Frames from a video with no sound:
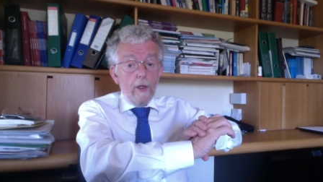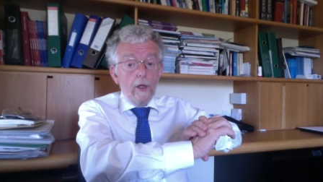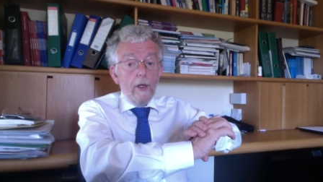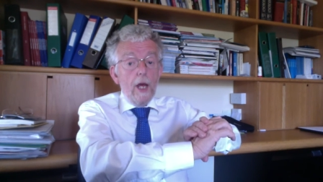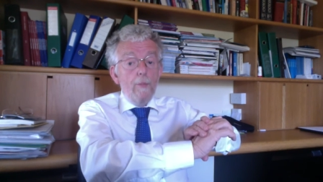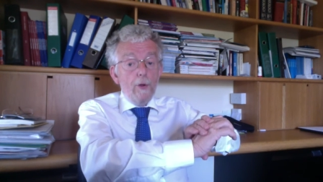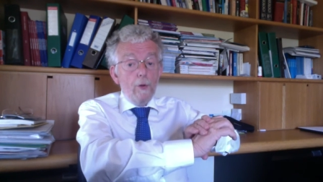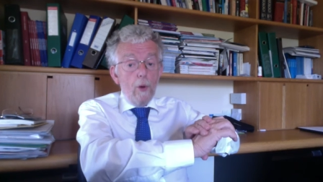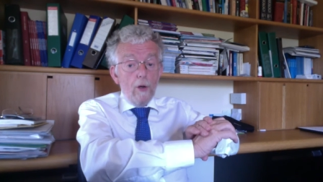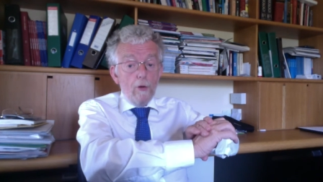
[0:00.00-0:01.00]
keep it
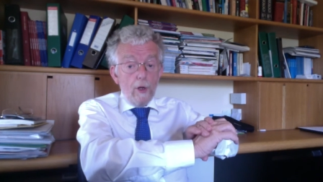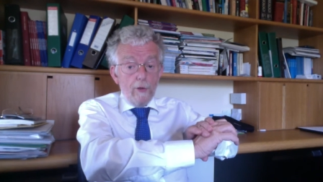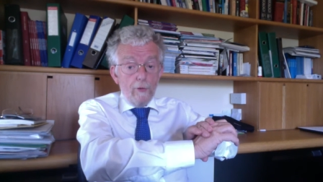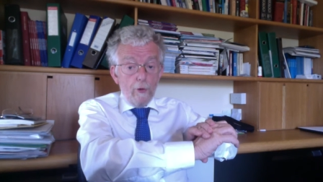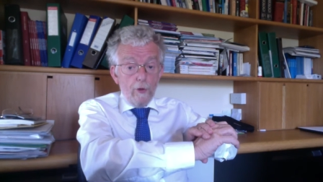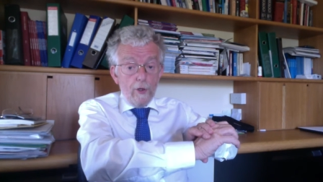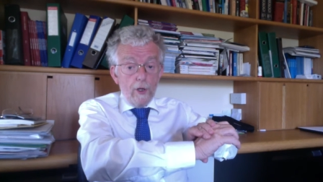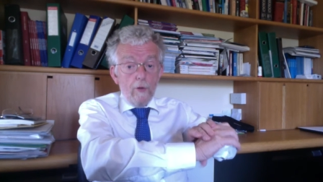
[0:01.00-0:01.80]
while trying to force it down.